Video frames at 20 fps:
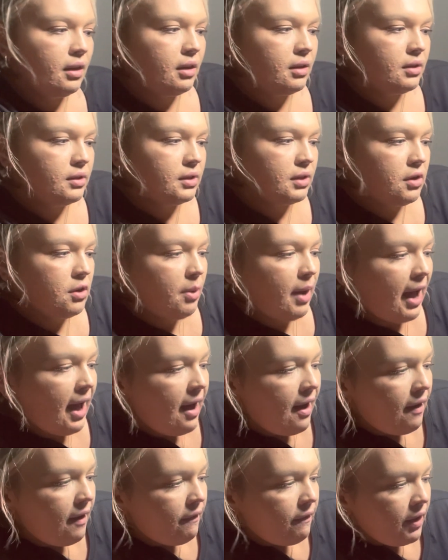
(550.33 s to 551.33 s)
So you
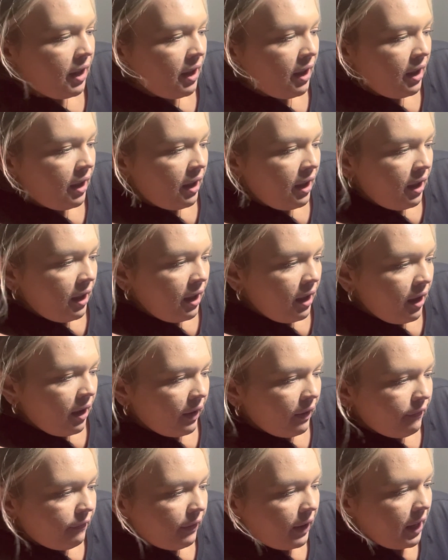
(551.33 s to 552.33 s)
have
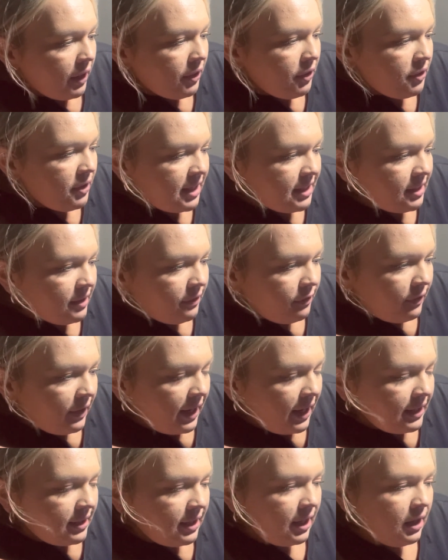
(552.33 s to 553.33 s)
a father that's
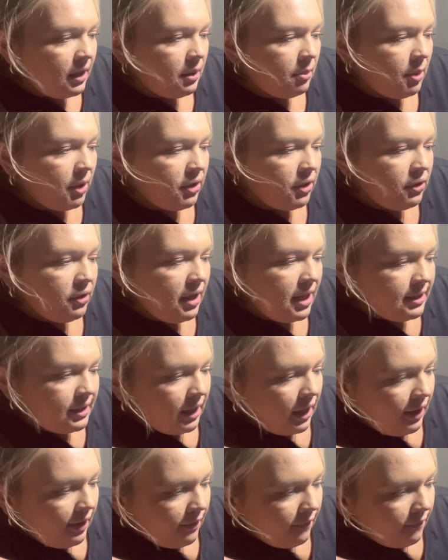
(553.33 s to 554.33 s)
affected and a mother that's
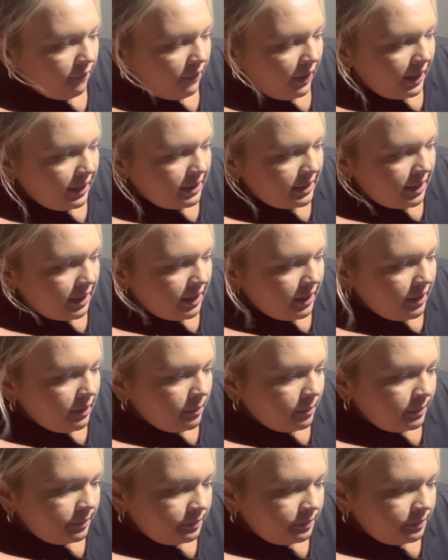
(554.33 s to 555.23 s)
unaffected.